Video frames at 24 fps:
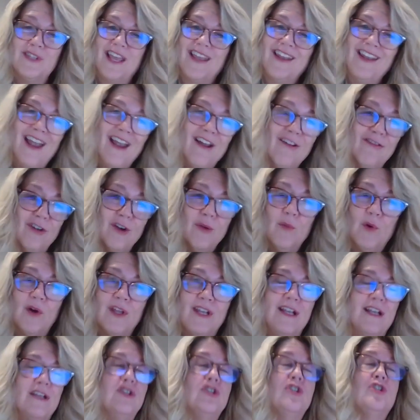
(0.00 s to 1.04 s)
And everyone
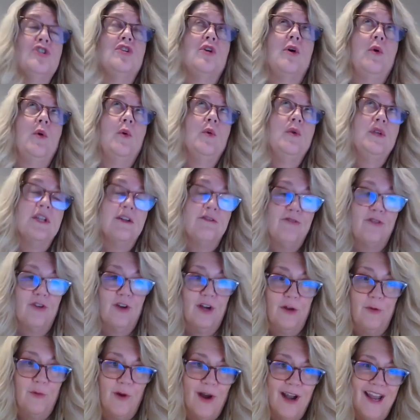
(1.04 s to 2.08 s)
is so
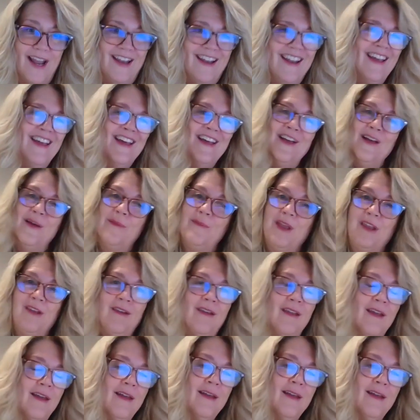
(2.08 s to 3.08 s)
different, right? I mean,